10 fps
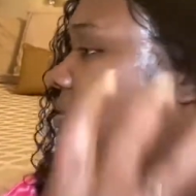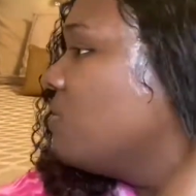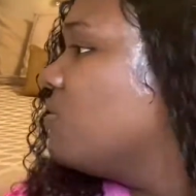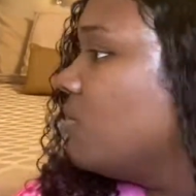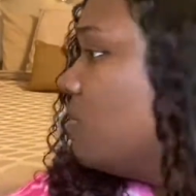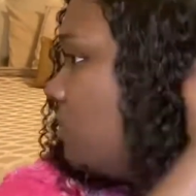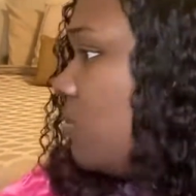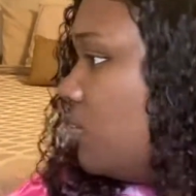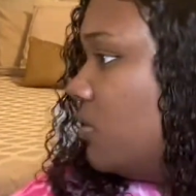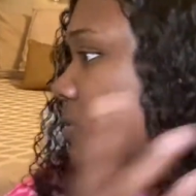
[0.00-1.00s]
I
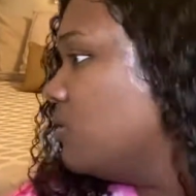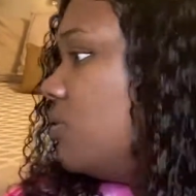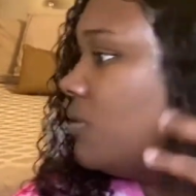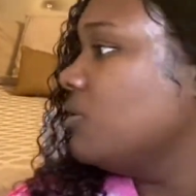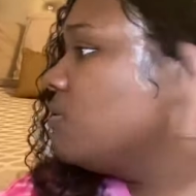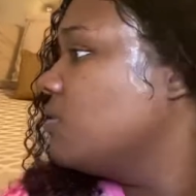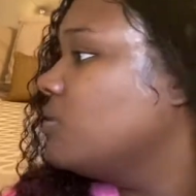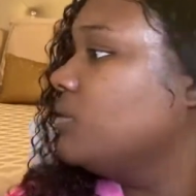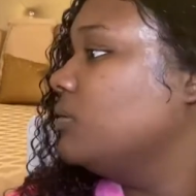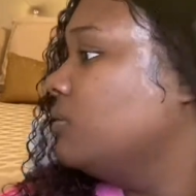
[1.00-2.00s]
wanted to mix these two
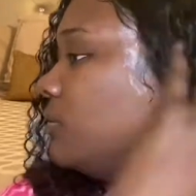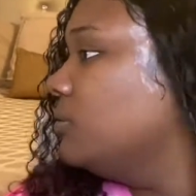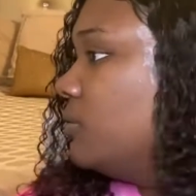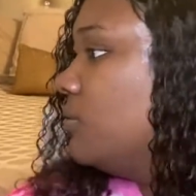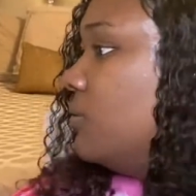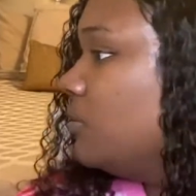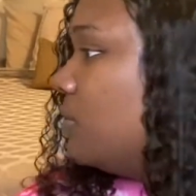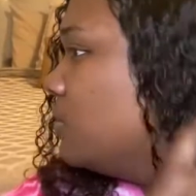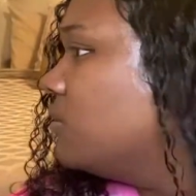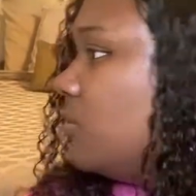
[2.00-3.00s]
gels because I was
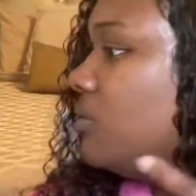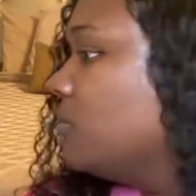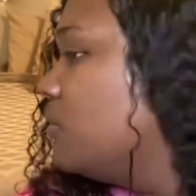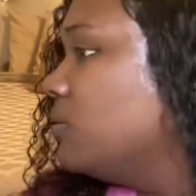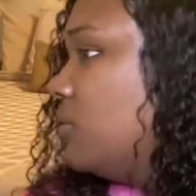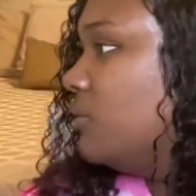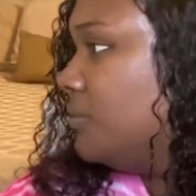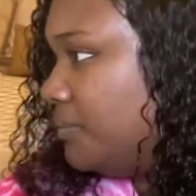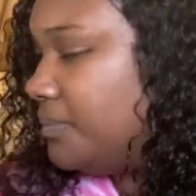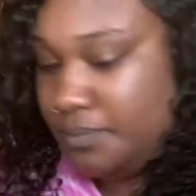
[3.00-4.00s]
going for
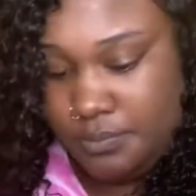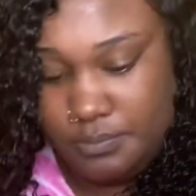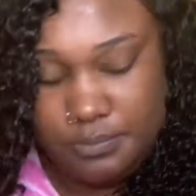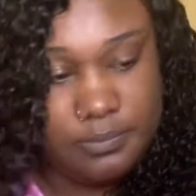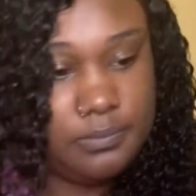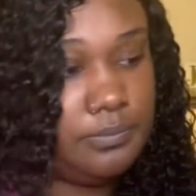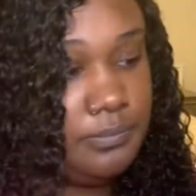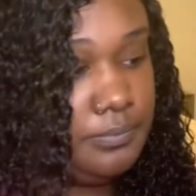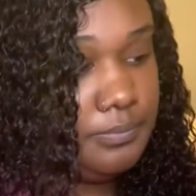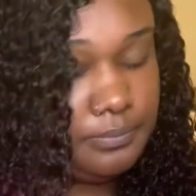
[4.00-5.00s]
a nice
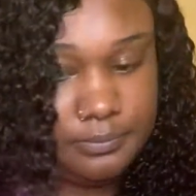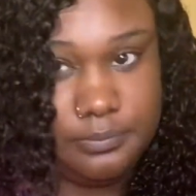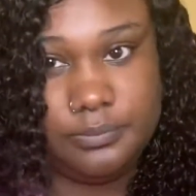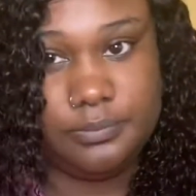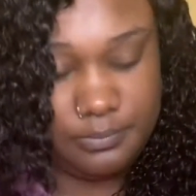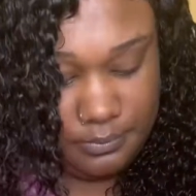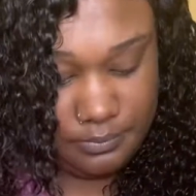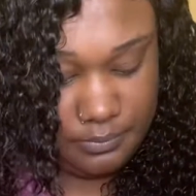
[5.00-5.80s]
hold for my curls